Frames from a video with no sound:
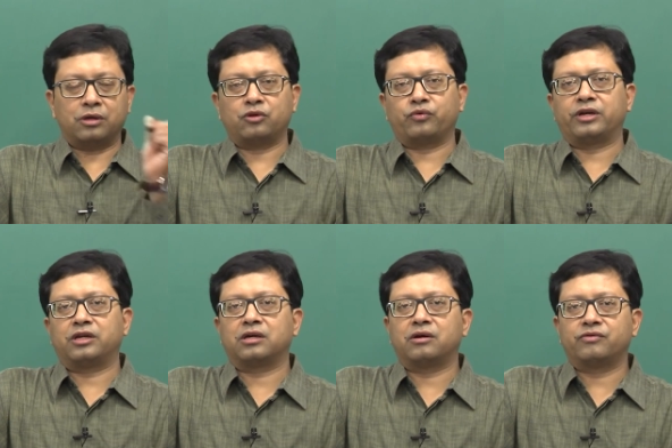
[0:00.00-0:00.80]

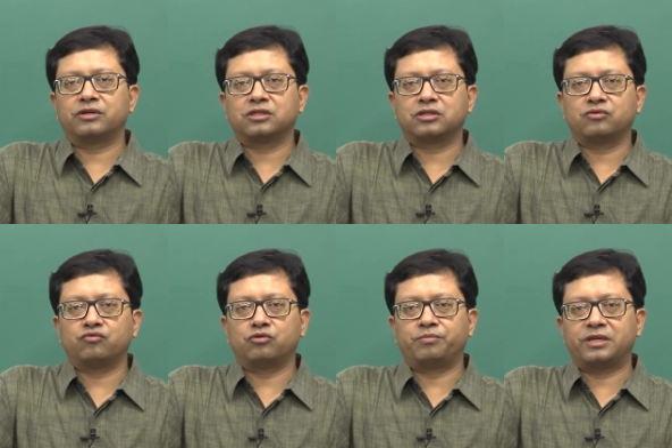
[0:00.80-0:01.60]
20 hours
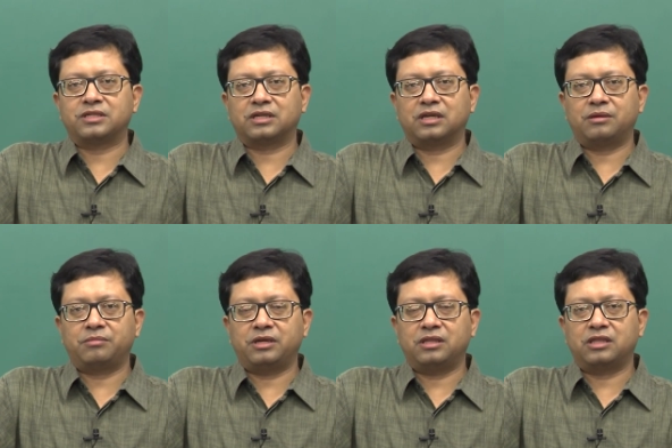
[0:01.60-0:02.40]
would basically
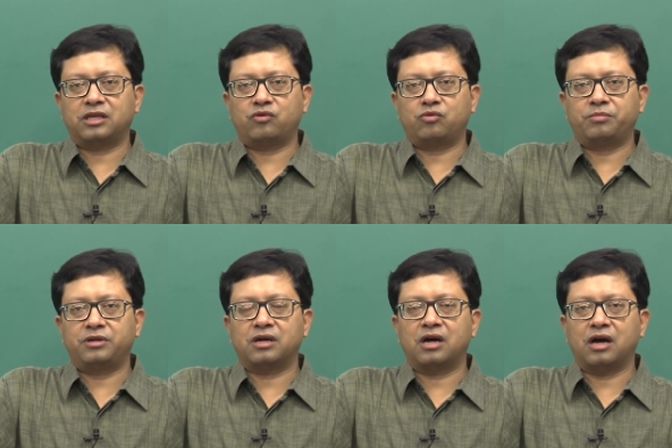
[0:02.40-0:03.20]
mean there would
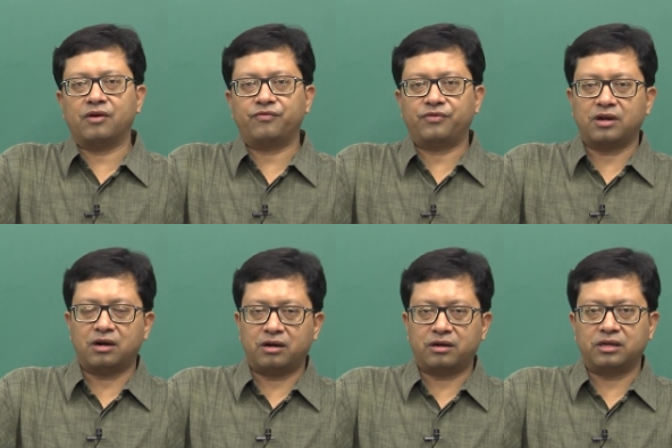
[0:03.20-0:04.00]
be half an
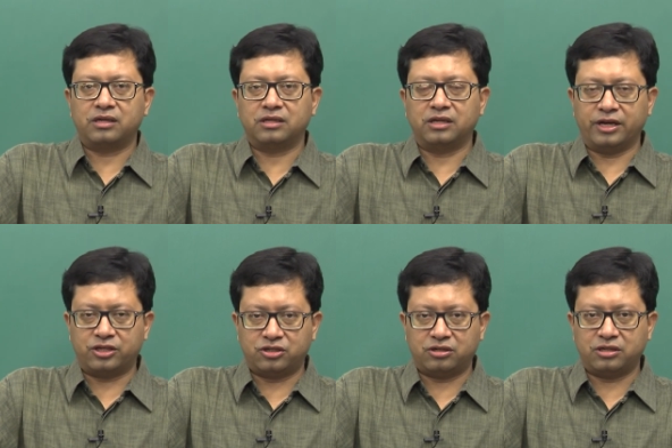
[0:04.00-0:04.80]
hour
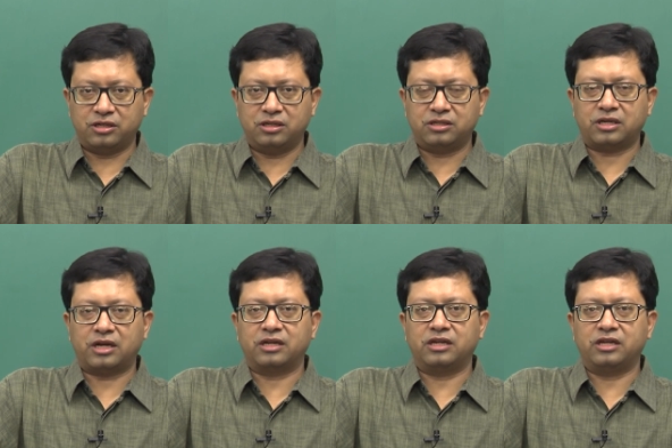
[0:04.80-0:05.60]
lecture each,
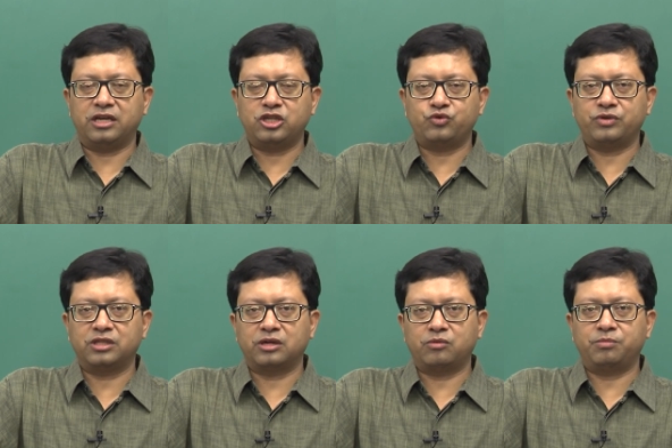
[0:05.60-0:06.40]
and in each
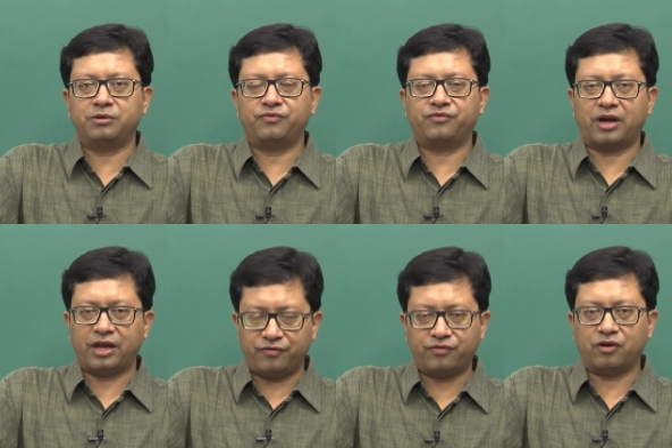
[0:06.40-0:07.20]
week there would be
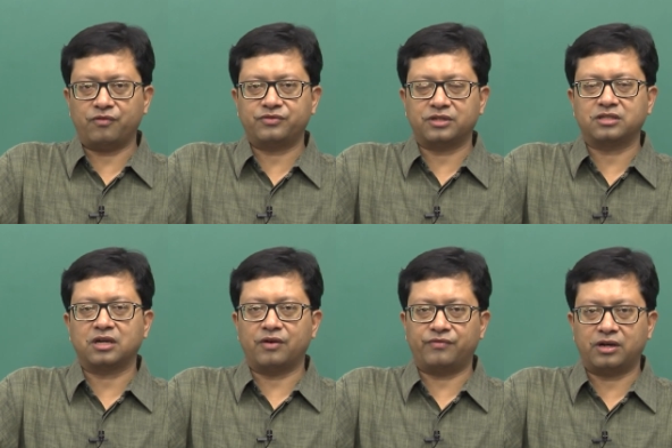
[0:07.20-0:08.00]
5 of such
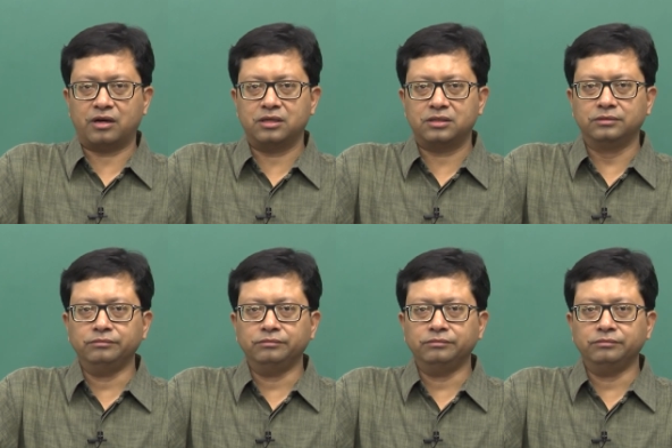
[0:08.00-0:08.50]
half an hours.